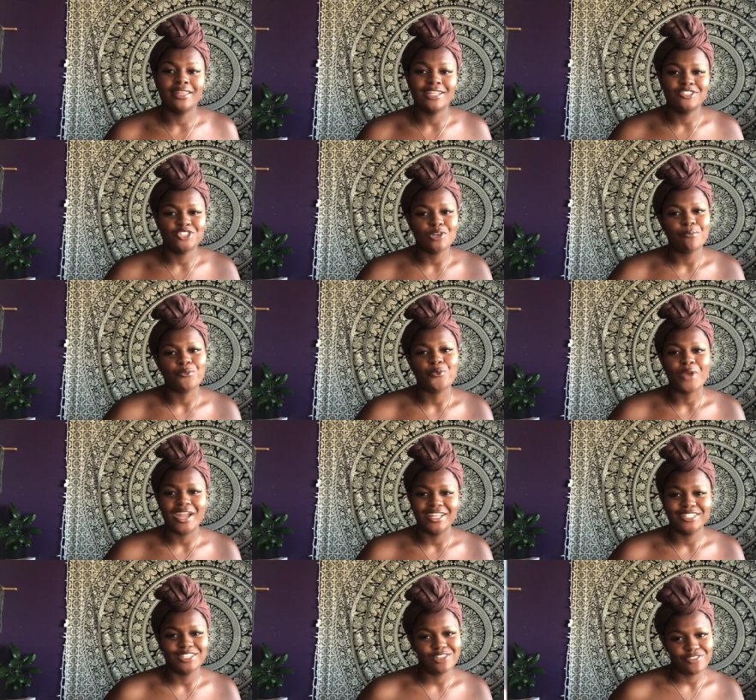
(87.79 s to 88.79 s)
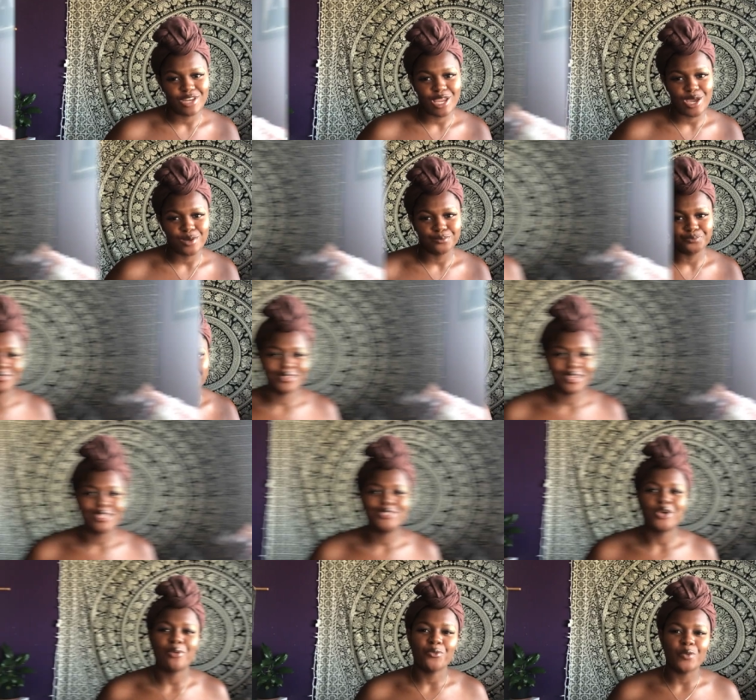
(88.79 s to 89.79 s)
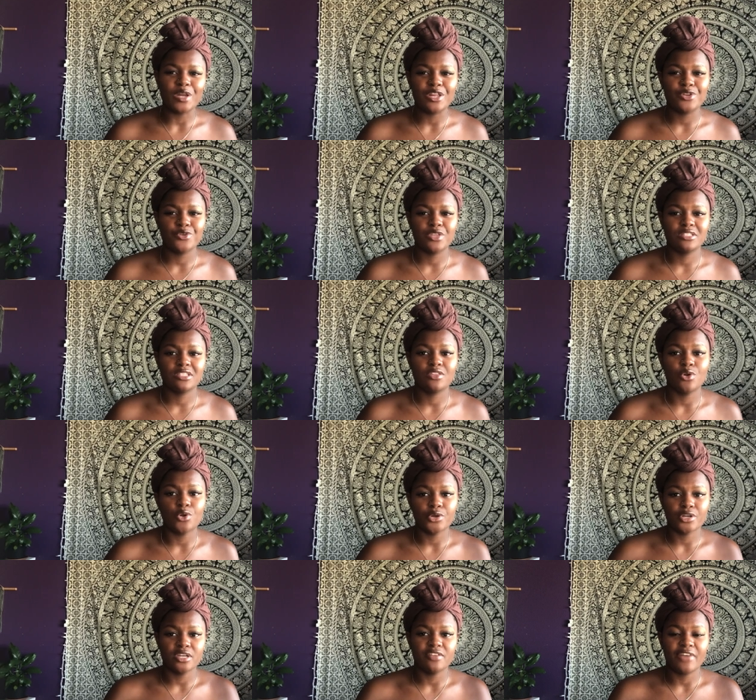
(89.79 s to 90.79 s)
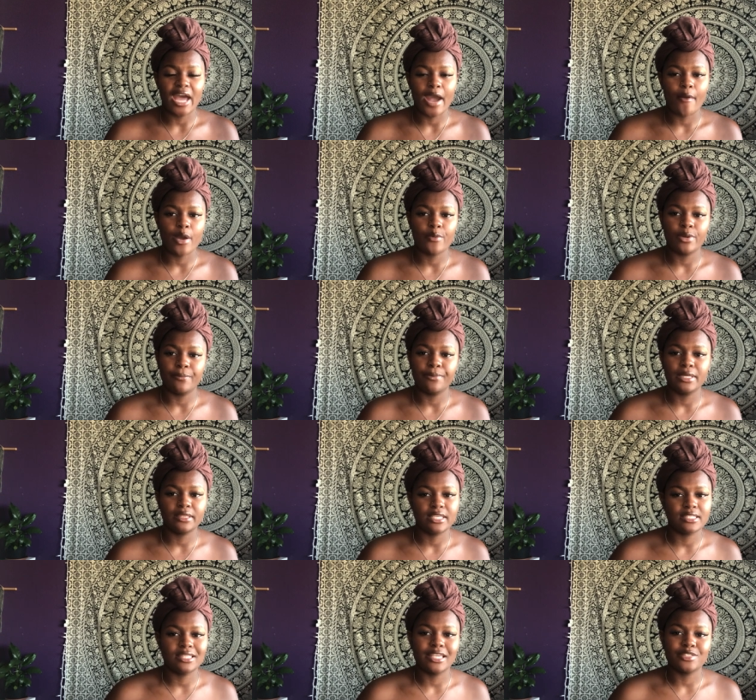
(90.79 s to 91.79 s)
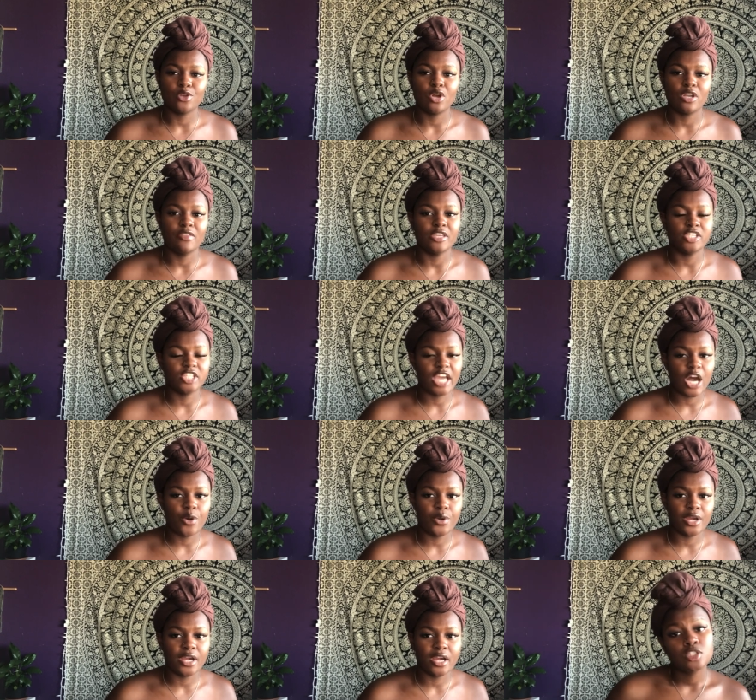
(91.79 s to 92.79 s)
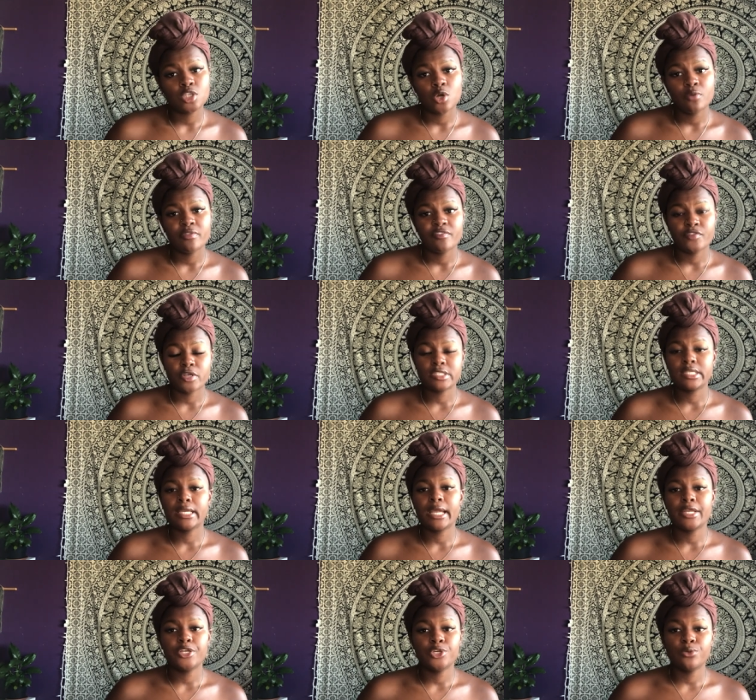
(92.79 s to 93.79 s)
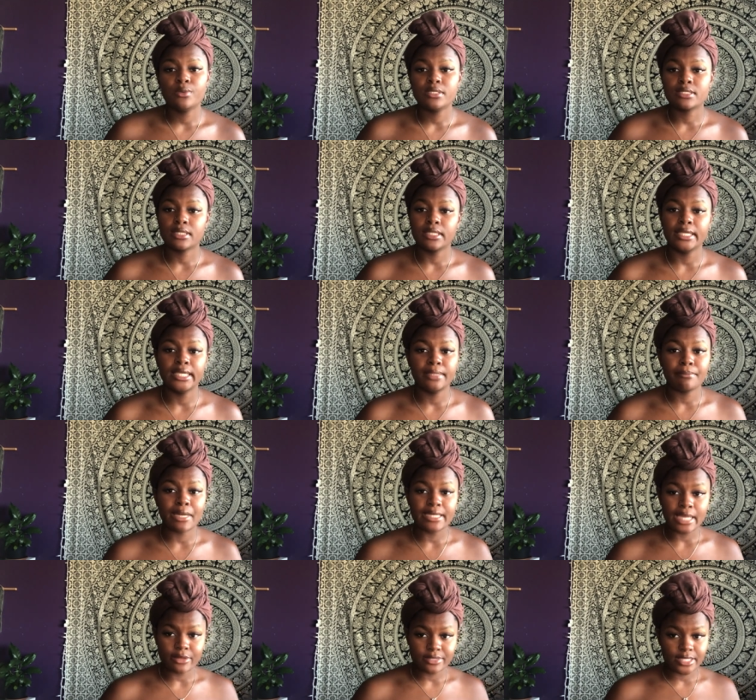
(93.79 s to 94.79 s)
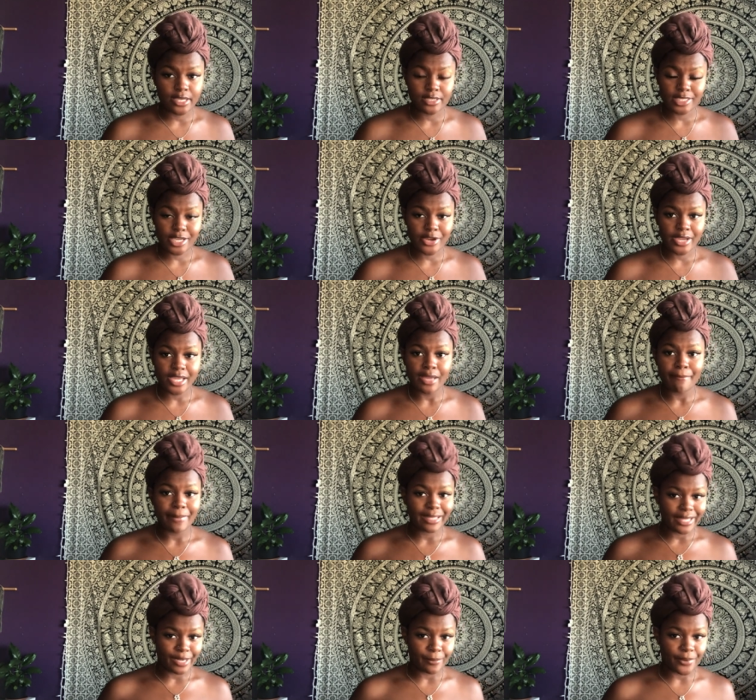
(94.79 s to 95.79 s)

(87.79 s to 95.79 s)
let's jump right into the video. So I'm going to do this in the order of how I would put these things on in the shower. So the first thing I do is clean my downstairs area, my lady